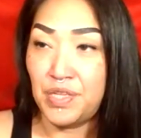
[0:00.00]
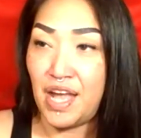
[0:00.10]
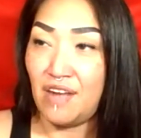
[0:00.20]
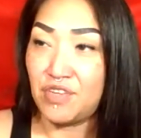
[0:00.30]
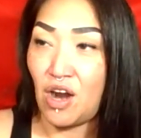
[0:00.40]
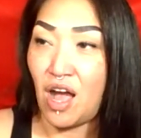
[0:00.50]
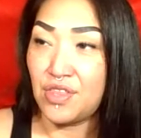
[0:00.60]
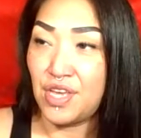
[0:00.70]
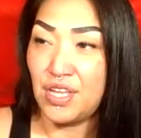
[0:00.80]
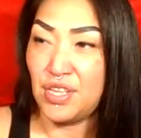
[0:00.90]
After all
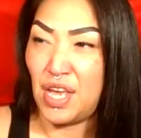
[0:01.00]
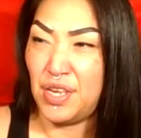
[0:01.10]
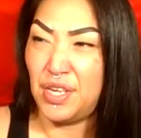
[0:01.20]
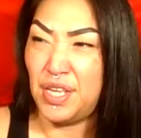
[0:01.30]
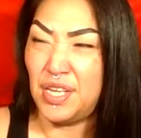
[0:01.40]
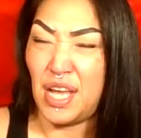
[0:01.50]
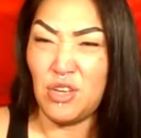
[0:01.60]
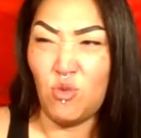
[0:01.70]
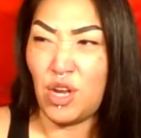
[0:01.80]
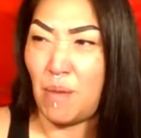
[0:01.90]
the healing I did, now
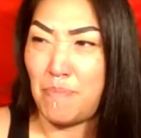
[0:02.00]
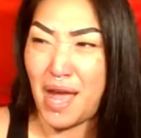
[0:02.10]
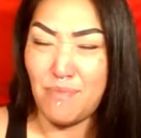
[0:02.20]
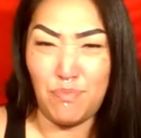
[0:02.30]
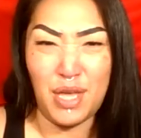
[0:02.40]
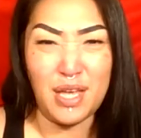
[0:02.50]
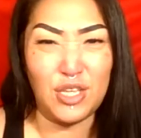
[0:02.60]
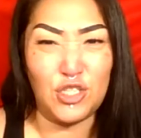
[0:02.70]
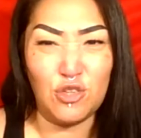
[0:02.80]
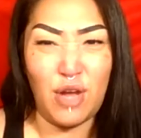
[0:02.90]
you want to bite me
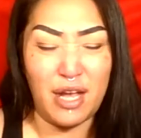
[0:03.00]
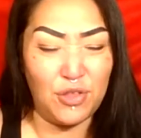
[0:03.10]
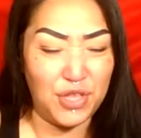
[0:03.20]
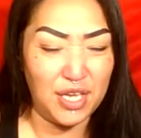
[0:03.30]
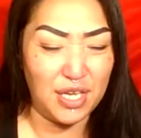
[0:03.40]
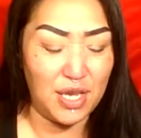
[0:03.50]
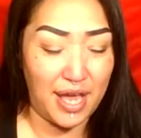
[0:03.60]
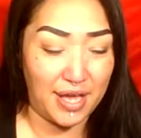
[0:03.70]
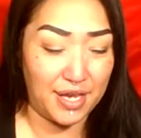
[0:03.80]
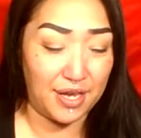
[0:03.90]
because you healthy? Get
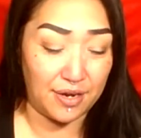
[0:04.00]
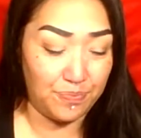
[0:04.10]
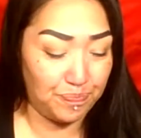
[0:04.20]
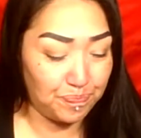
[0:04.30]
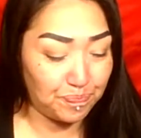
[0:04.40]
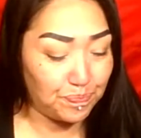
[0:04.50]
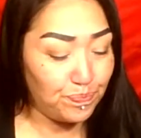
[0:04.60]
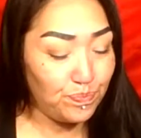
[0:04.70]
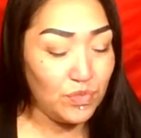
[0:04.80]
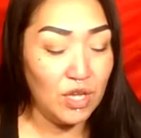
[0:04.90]
out of here.
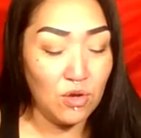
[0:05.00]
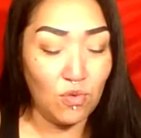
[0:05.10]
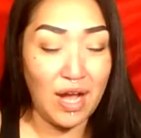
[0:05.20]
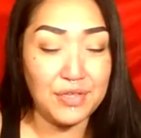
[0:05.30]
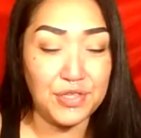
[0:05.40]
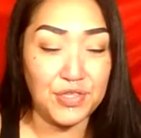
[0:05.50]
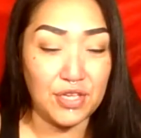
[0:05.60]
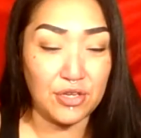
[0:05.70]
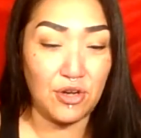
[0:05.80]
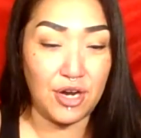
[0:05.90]
Why is the
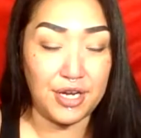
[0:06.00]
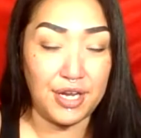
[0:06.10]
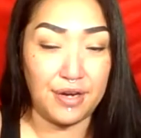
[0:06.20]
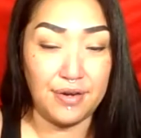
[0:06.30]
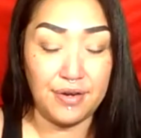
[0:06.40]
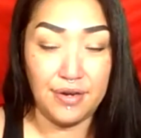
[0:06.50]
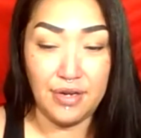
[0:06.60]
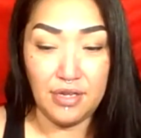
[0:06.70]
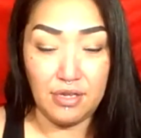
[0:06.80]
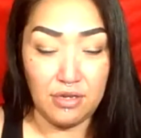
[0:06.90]
Sun card here?
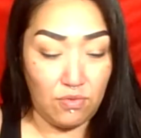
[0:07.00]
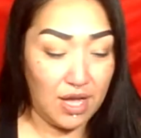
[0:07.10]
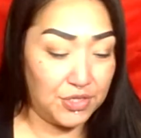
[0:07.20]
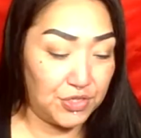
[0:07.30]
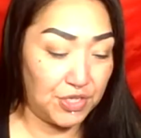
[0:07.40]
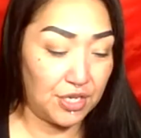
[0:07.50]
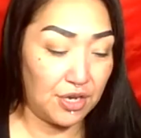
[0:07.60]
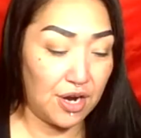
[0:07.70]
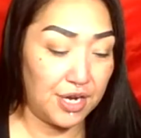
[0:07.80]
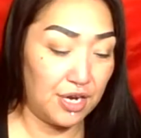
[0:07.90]
Why is the Sun
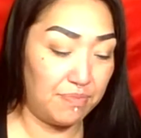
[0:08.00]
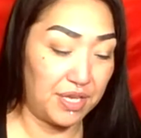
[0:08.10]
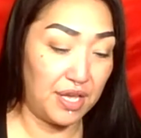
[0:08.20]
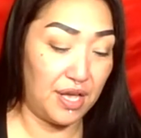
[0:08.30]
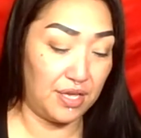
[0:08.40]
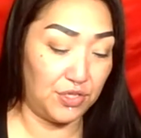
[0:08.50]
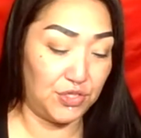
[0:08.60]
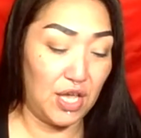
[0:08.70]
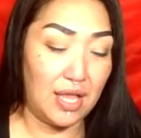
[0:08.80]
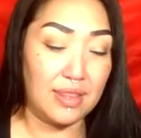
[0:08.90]
card here?
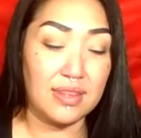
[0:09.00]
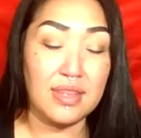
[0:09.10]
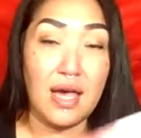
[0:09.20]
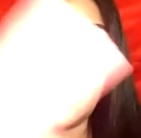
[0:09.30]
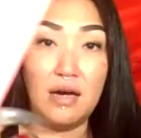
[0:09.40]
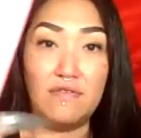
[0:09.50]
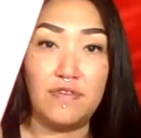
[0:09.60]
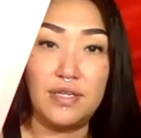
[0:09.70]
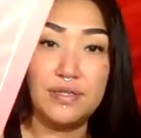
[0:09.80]
Because love